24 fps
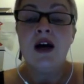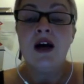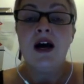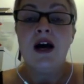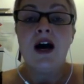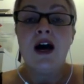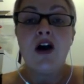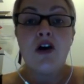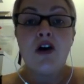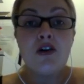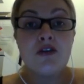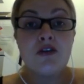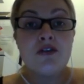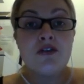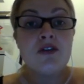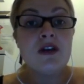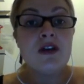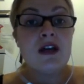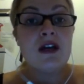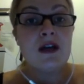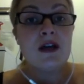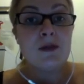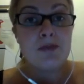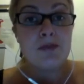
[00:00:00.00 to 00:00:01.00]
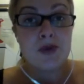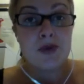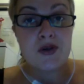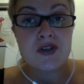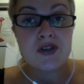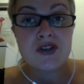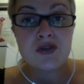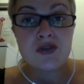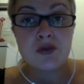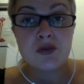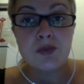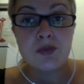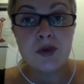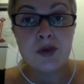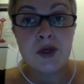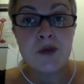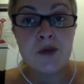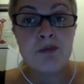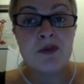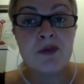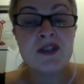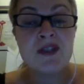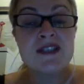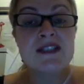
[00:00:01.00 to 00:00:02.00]
own personal
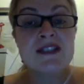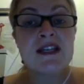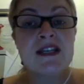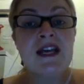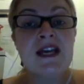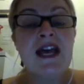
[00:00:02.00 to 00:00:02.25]
purpose.